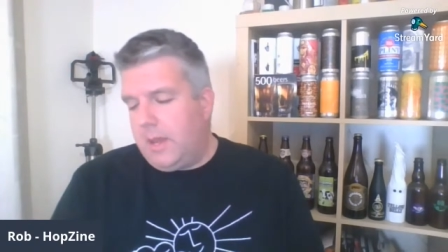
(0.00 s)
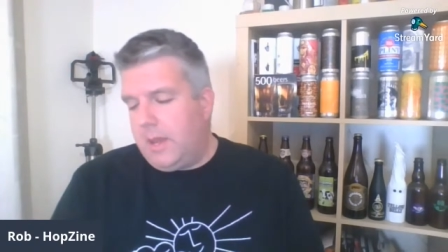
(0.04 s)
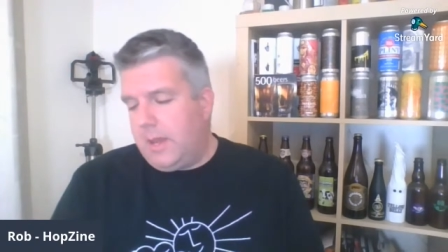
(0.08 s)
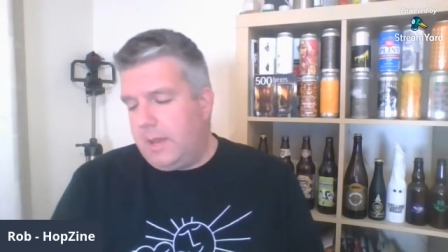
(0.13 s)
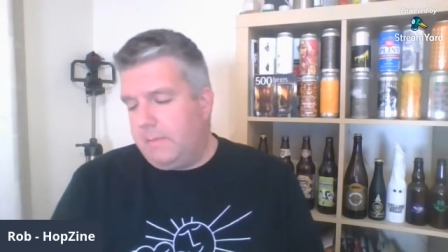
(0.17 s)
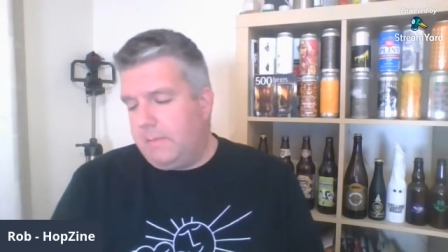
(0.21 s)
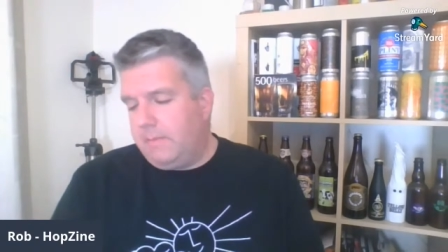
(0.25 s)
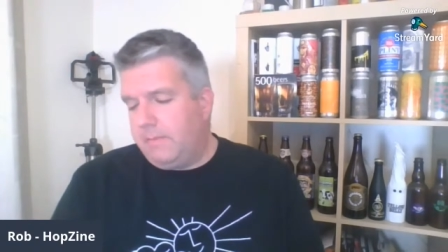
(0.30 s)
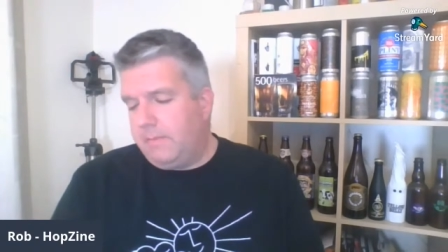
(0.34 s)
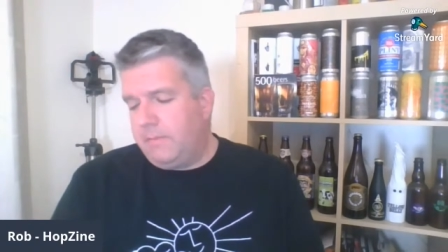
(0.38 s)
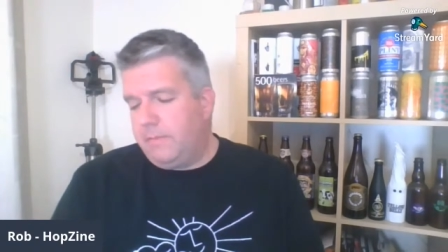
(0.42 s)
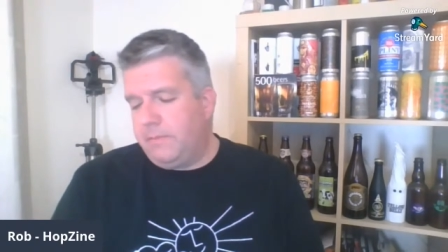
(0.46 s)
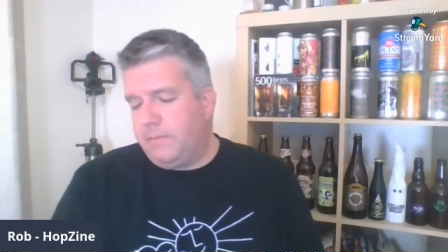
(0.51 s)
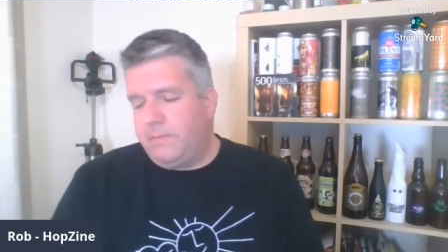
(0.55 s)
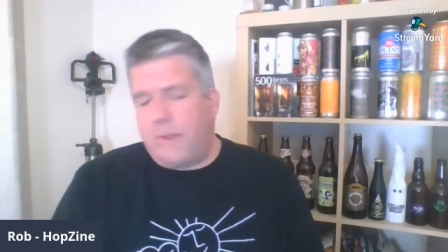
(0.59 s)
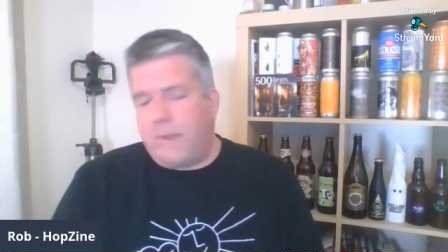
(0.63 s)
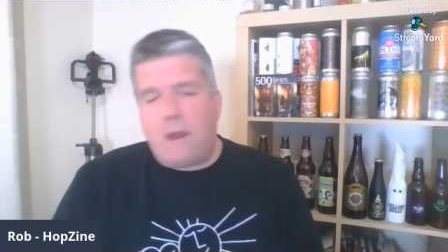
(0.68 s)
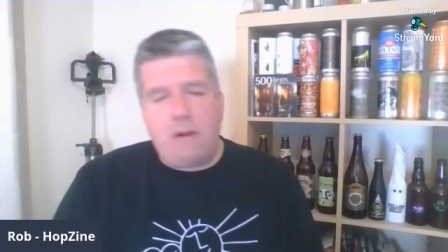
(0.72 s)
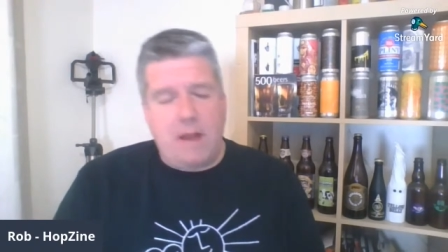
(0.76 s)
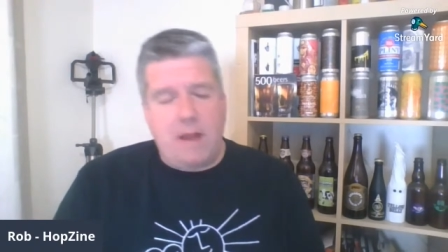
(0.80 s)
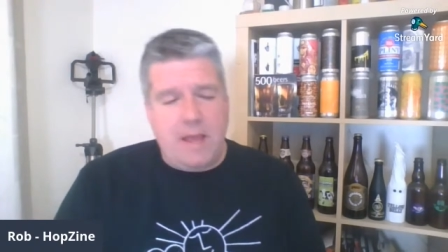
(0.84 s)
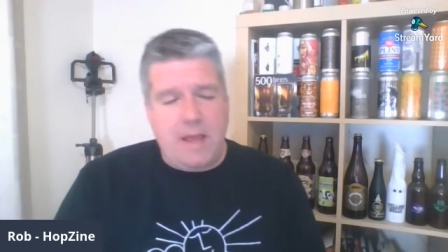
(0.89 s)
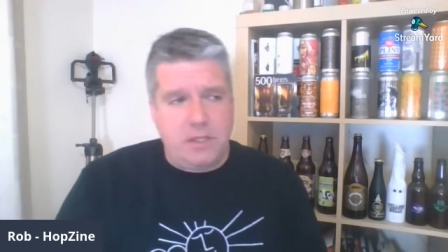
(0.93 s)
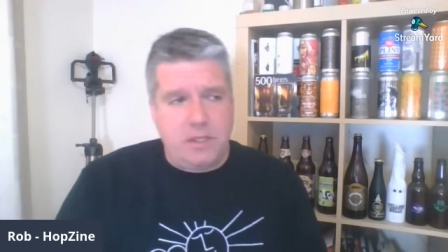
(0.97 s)

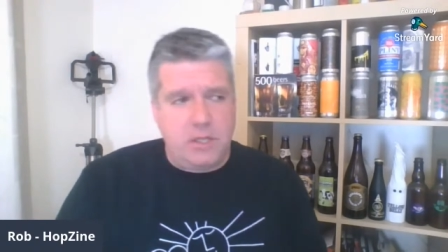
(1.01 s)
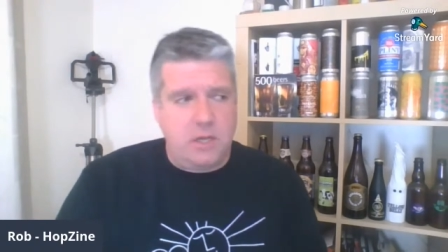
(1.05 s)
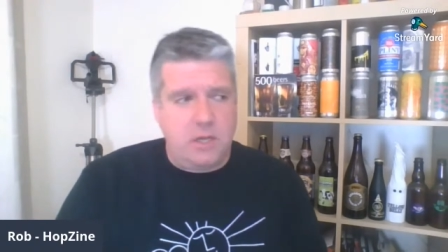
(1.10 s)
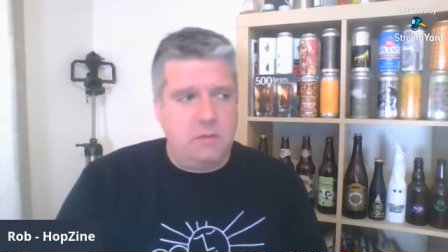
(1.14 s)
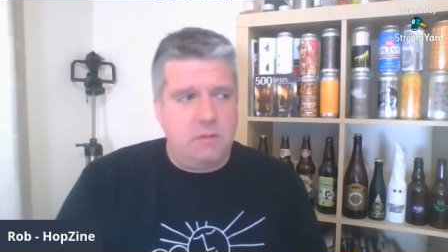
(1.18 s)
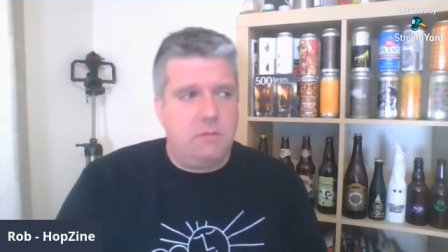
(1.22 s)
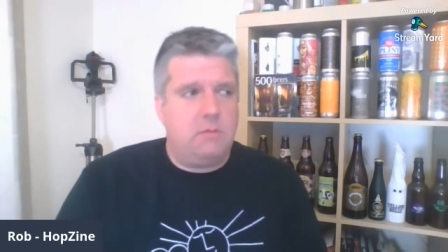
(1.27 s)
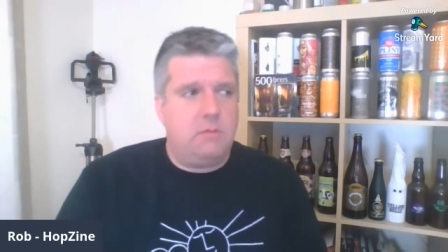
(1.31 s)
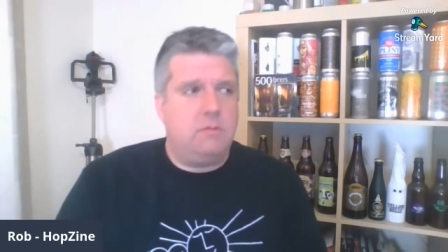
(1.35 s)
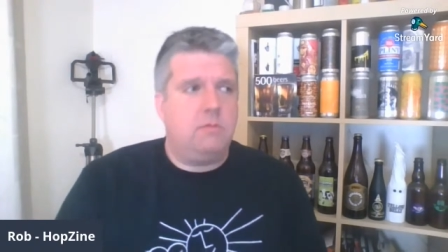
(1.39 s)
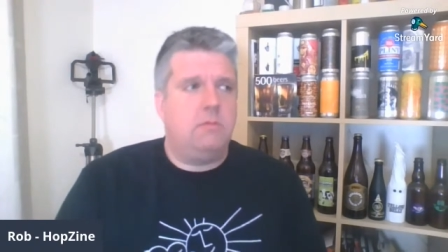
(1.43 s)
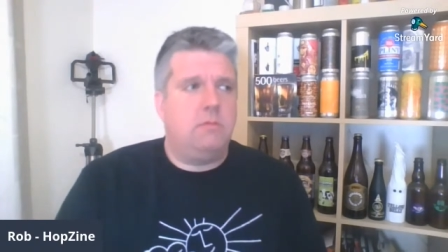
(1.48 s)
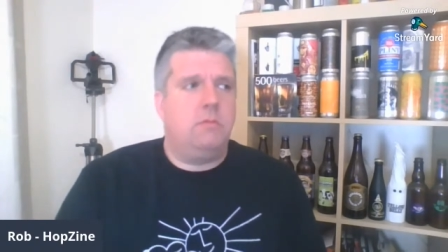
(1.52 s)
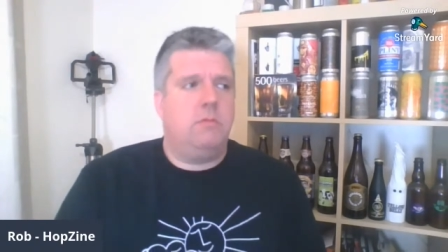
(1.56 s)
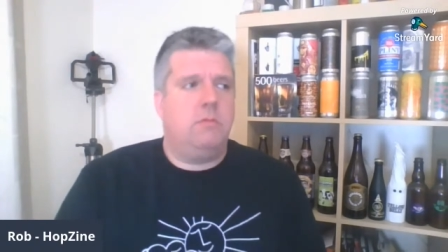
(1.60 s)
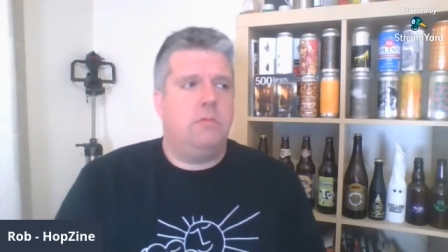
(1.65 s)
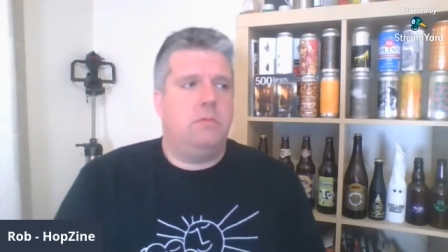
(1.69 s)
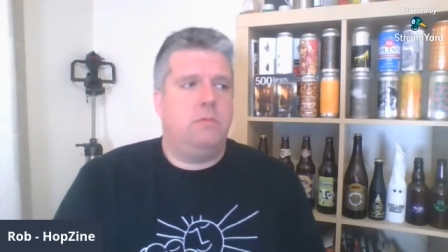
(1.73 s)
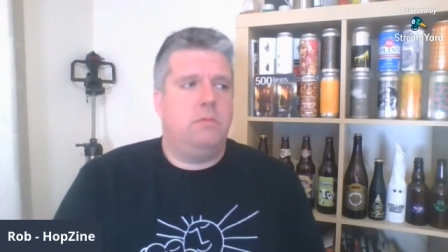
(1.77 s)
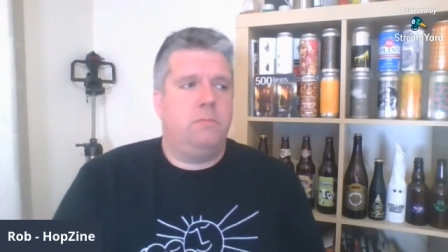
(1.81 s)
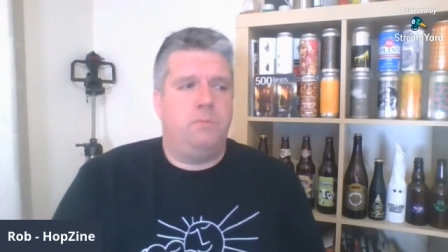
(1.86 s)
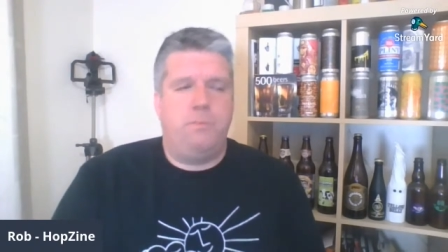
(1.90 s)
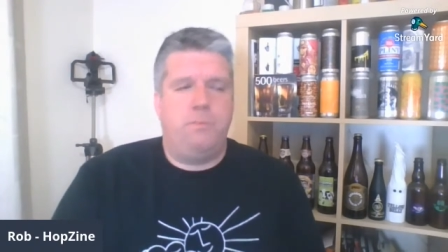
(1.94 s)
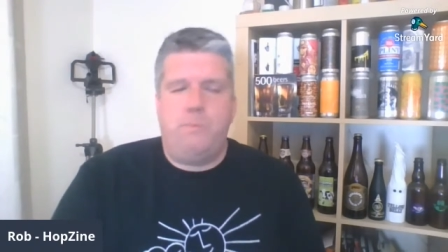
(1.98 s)
Barrel aging,
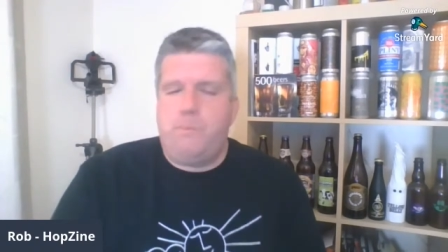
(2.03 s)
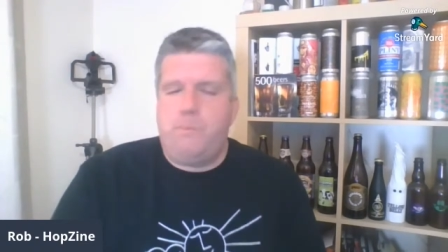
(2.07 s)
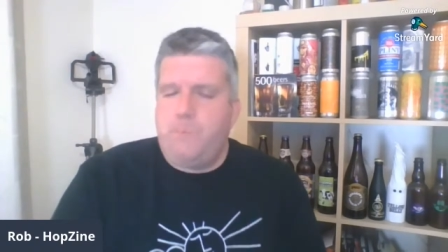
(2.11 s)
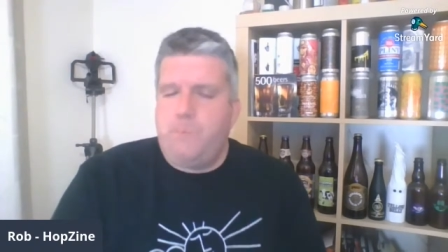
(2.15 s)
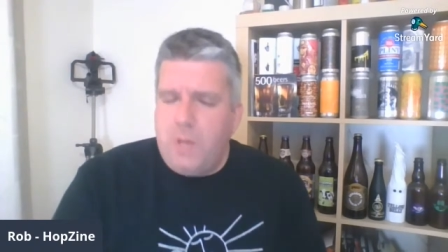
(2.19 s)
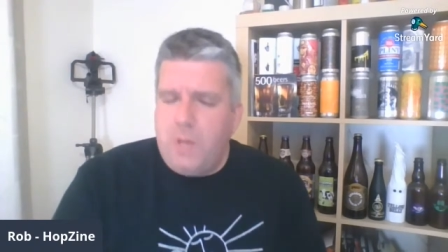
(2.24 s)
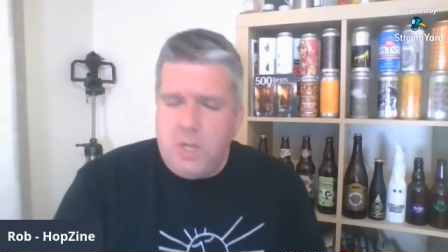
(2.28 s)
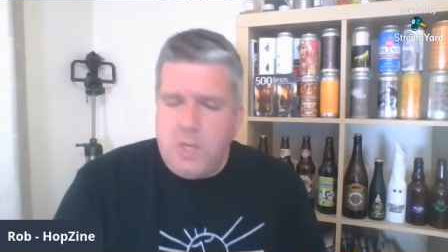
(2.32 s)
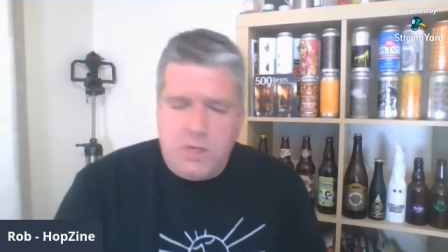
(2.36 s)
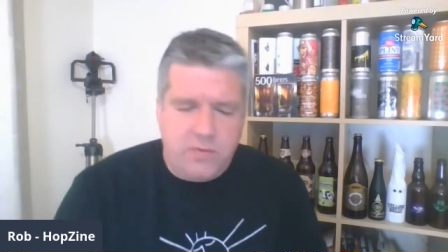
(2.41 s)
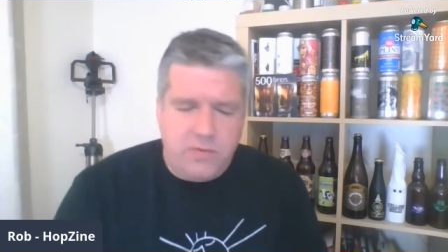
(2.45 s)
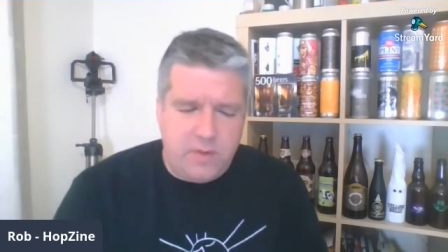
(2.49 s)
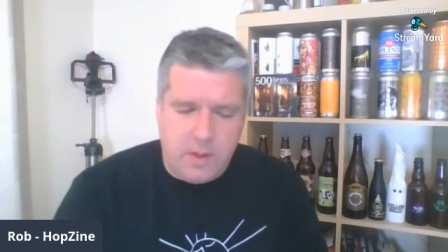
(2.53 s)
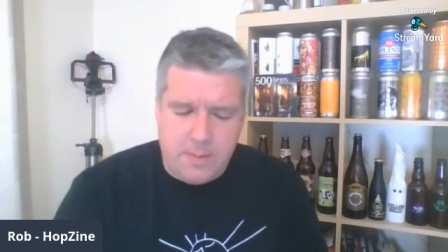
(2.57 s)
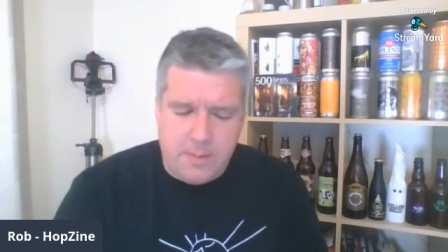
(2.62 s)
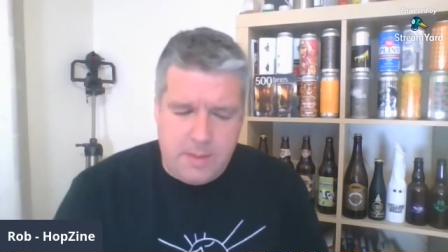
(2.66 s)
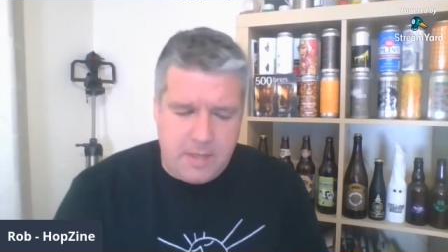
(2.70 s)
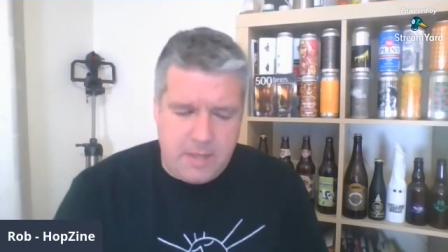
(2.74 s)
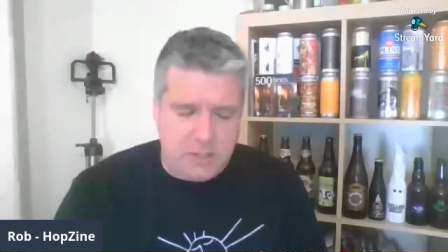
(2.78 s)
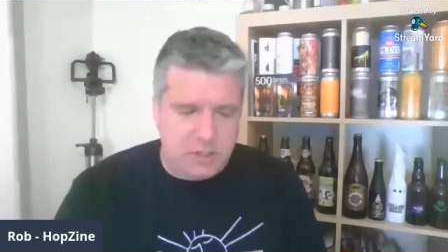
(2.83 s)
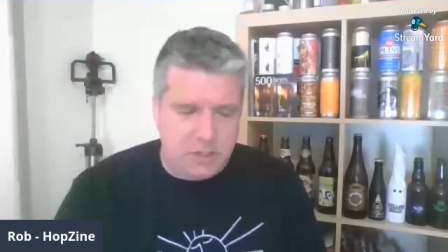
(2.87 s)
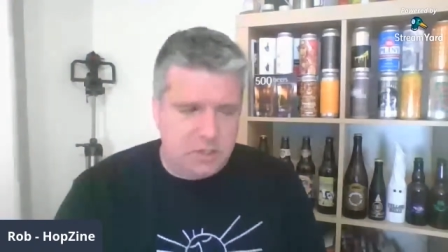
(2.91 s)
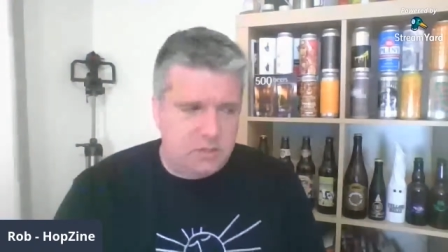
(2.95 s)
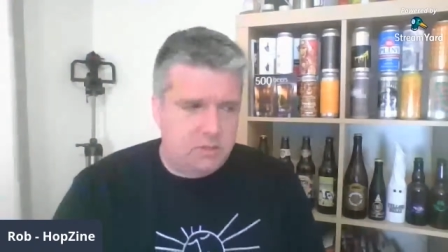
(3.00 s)
beautifully
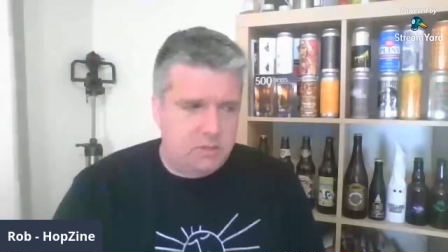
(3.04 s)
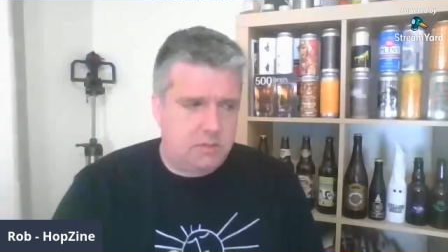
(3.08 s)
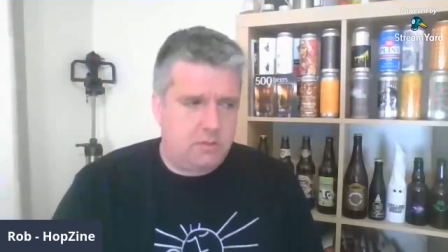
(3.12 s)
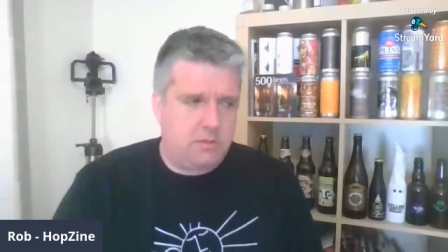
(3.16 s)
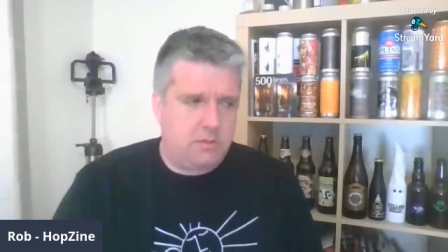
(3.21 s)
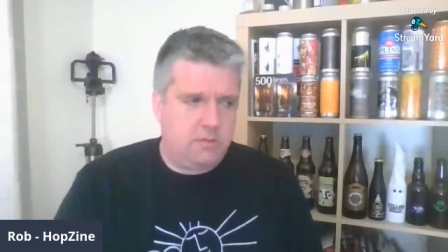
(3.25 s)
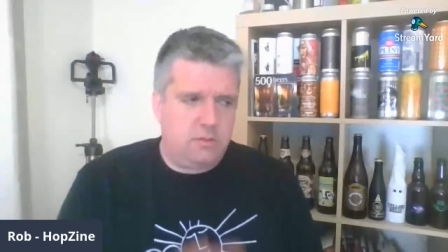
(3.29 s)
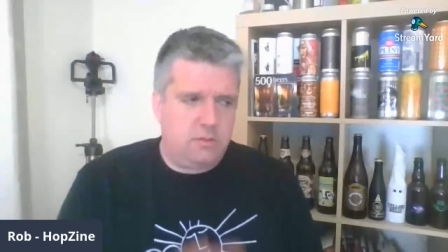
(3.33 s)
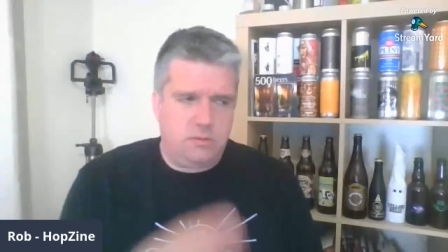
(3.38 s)
measured,